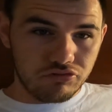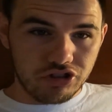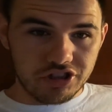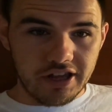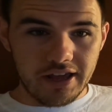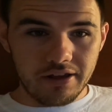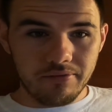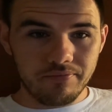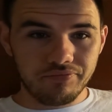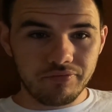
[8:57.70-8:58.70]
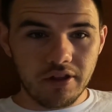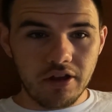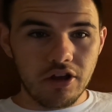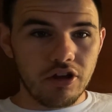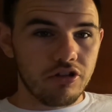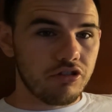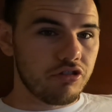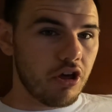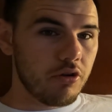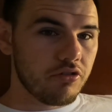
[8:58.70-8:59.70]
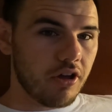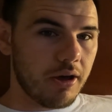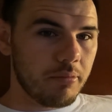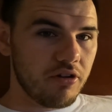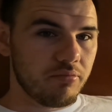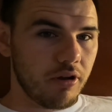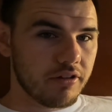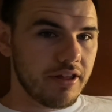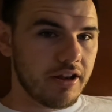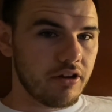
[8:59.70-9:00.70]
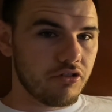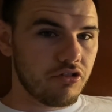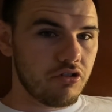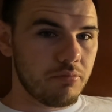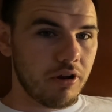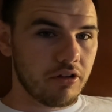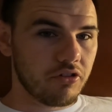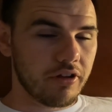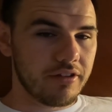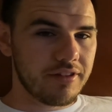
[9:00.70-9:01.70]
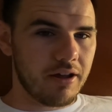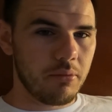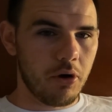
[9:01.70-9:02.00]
just here. Those are both plugged in to plug sockets down the